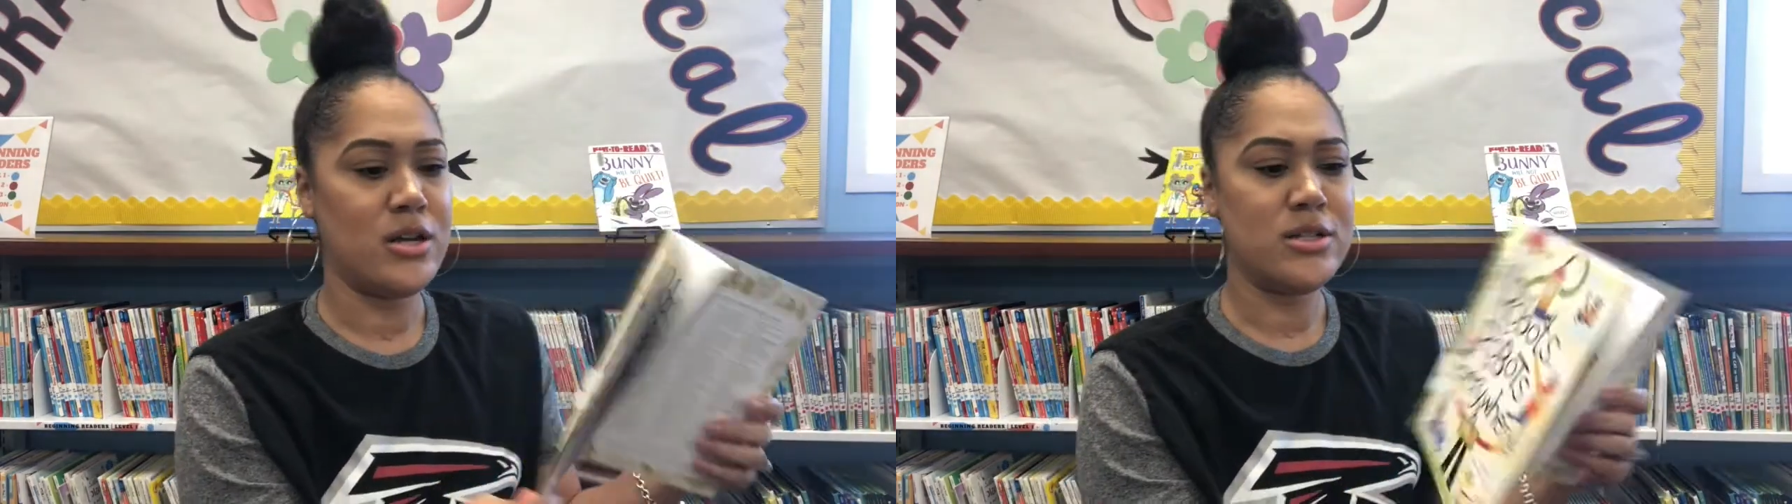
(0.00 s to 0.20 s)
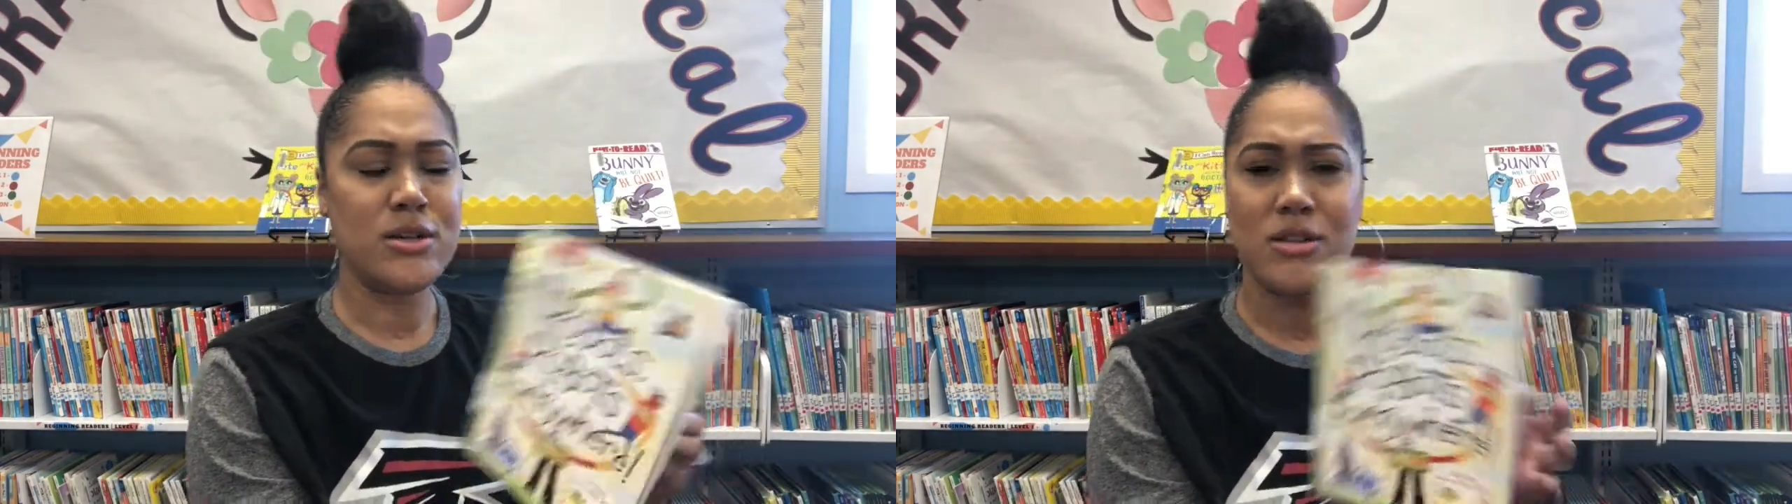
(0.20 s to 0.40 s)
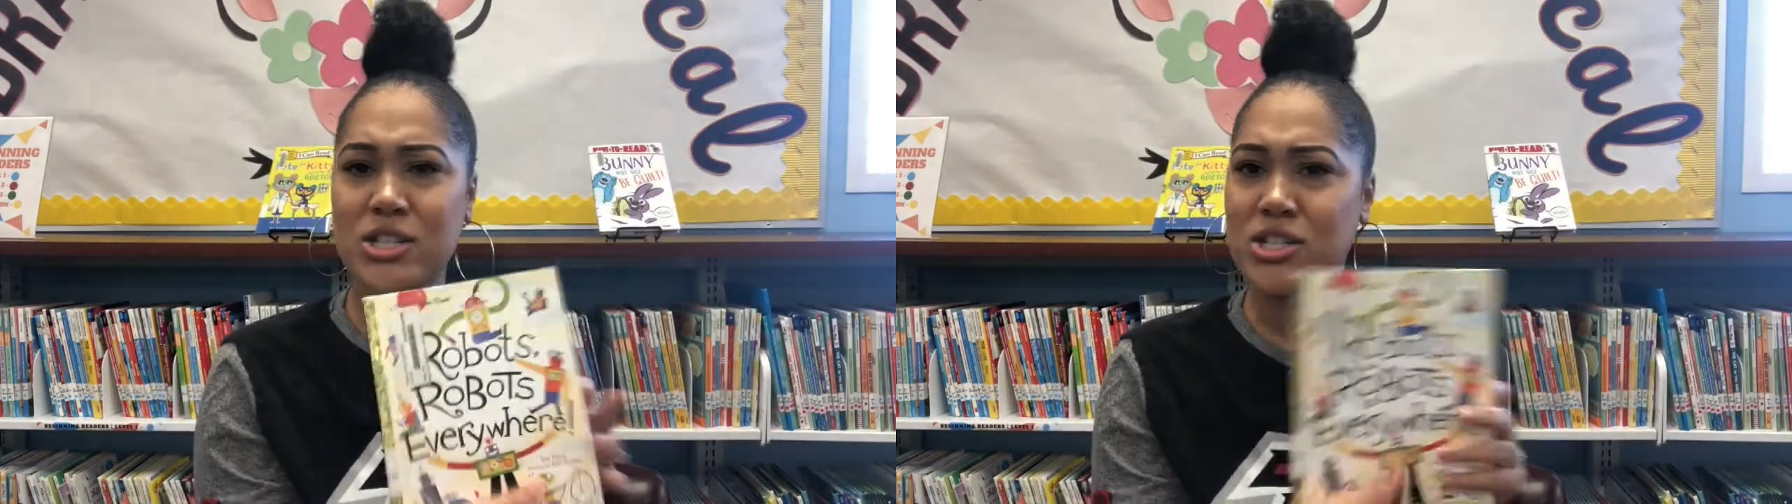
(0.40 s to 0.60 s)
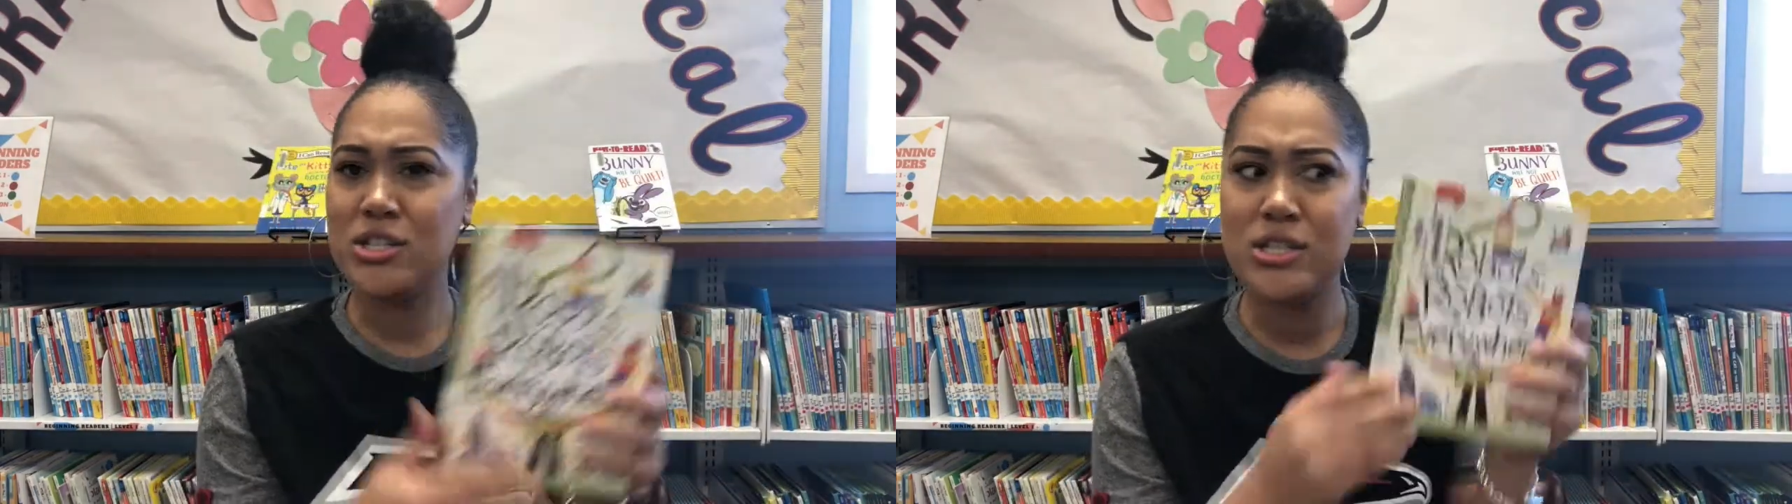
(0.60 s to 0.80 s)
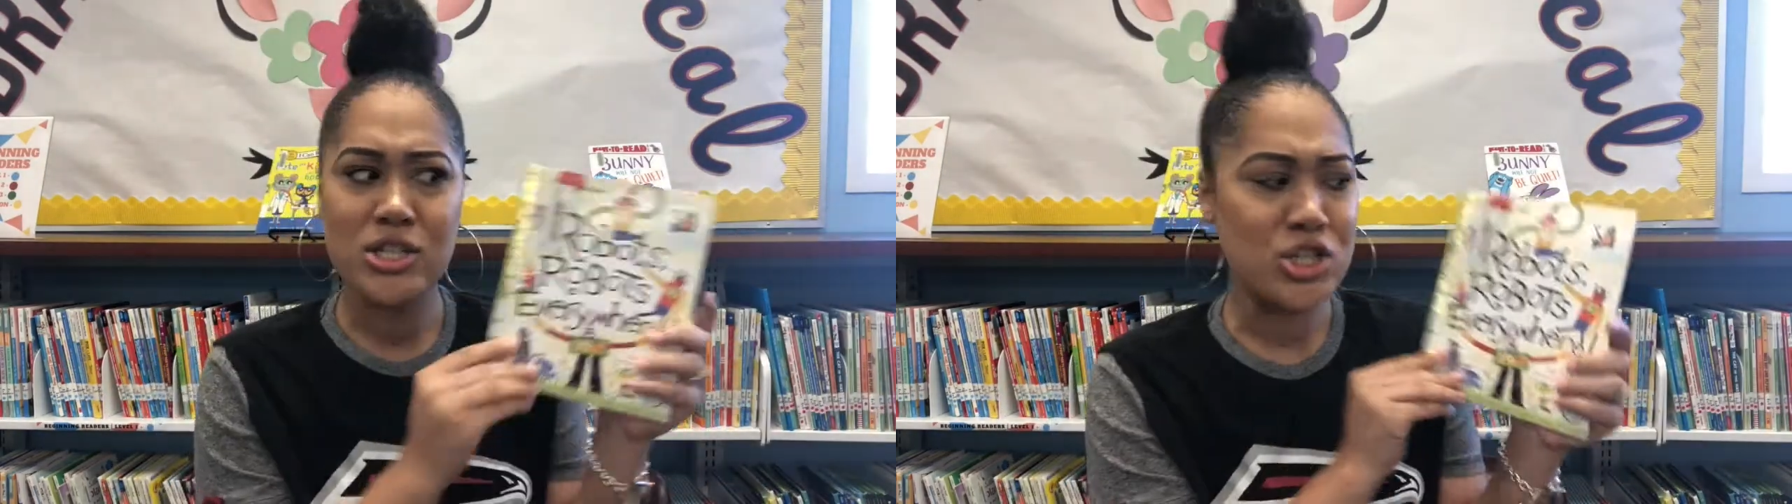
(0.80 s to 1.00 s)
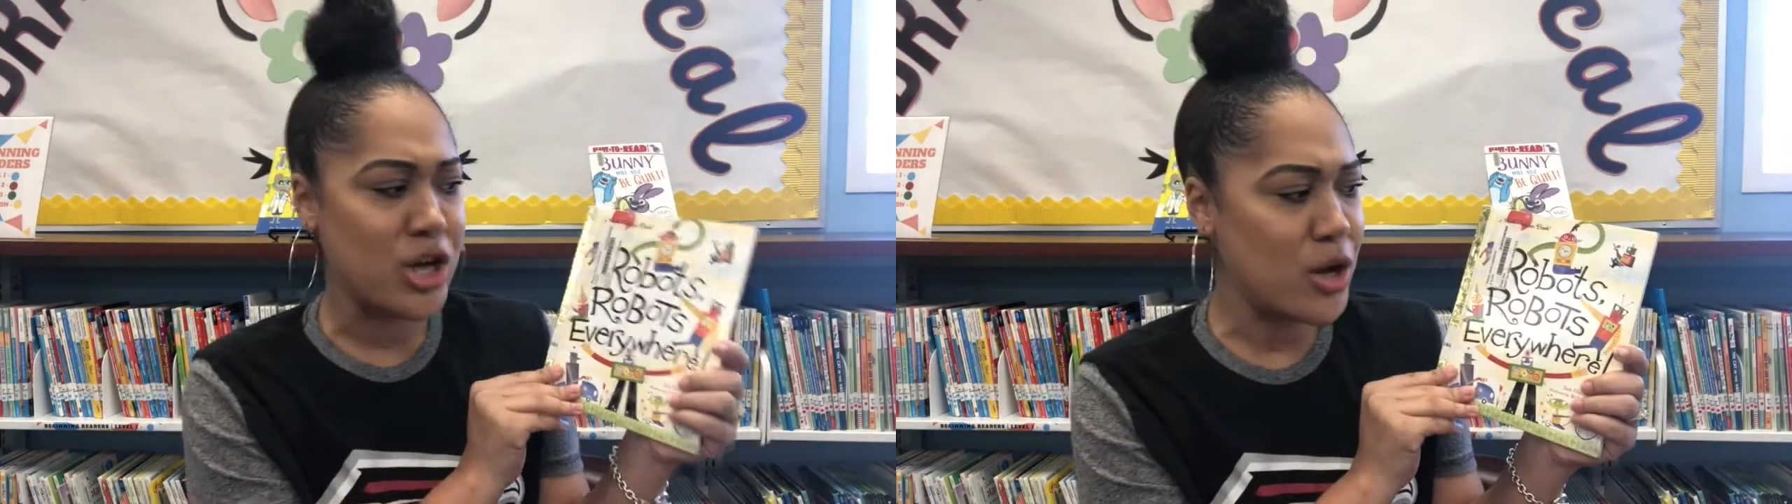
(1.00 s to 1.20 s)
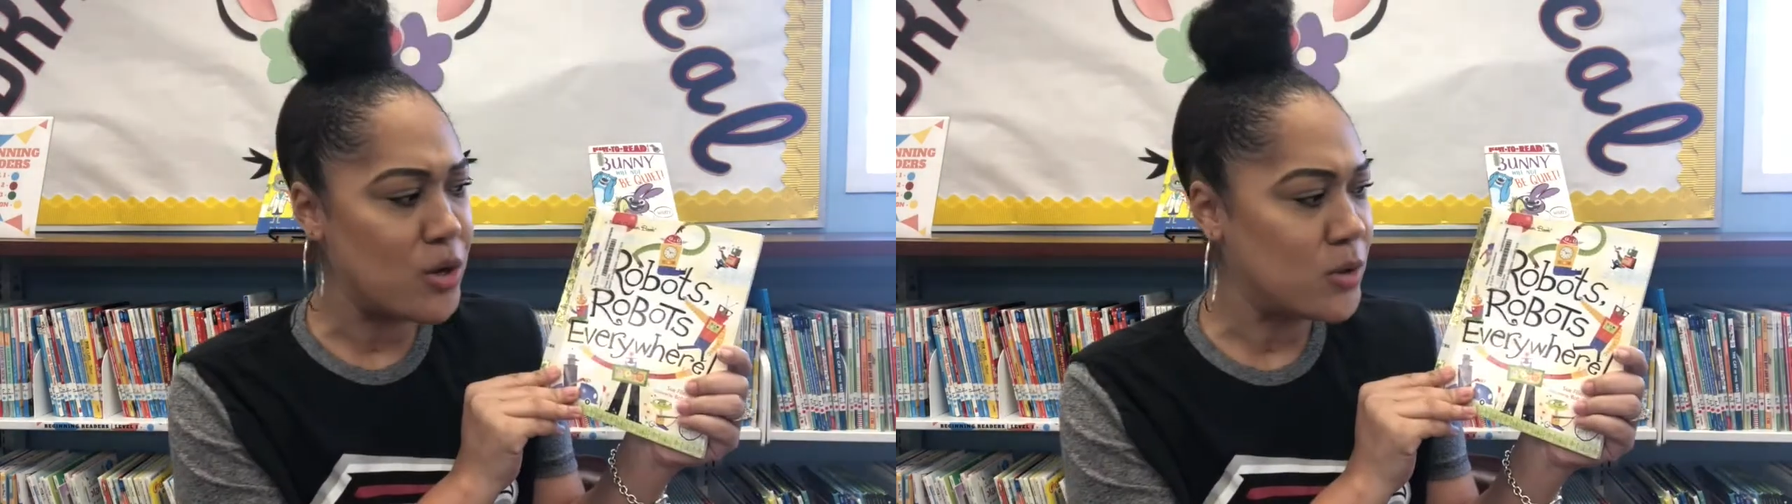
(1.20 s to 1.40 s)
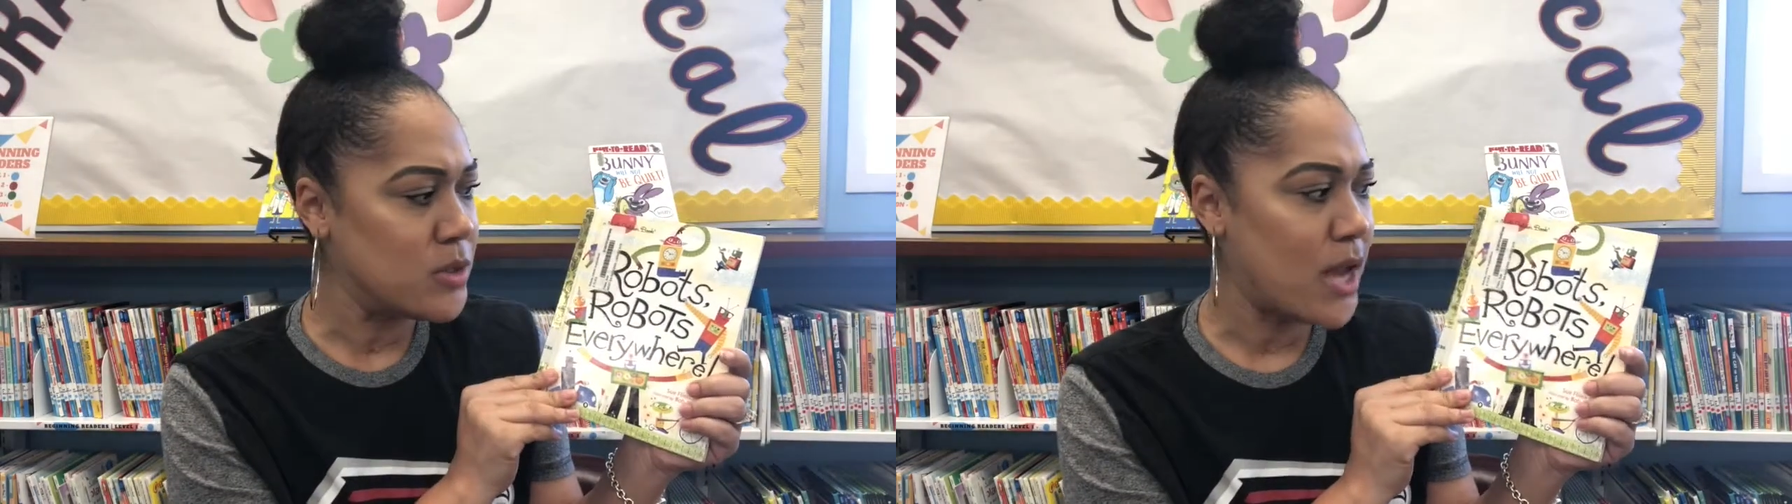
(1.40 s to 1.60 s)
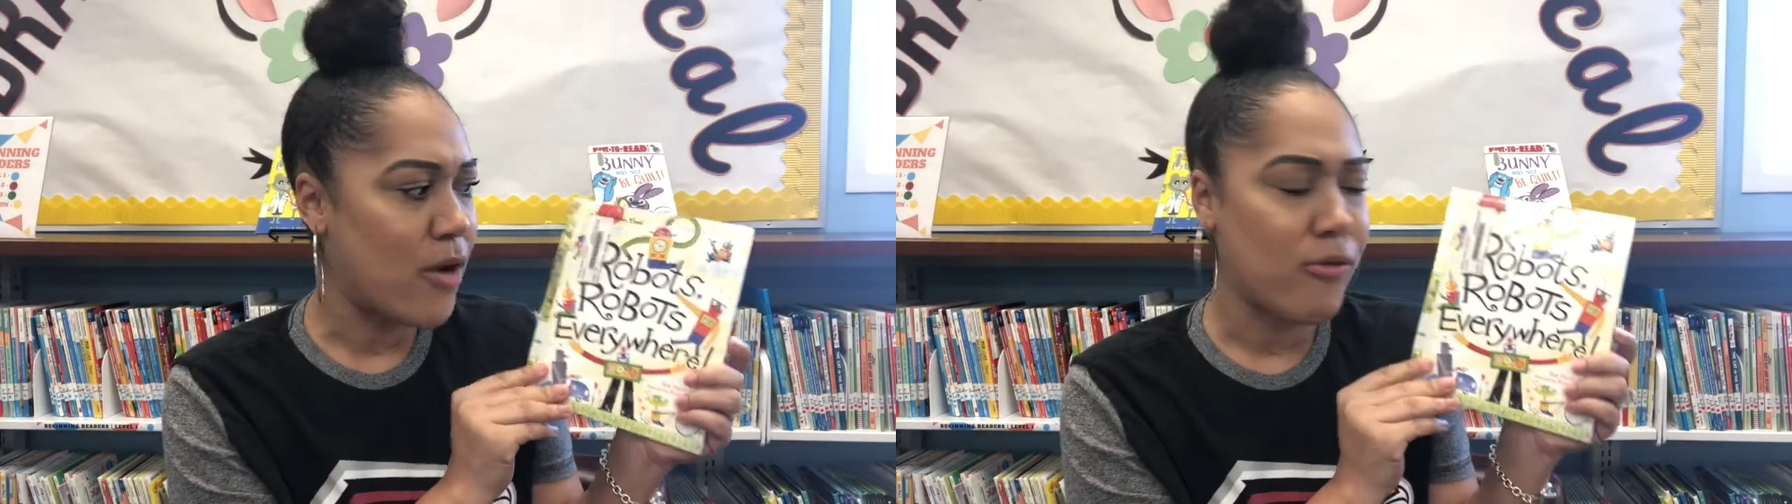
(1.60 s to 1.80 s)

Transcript: So this just shows how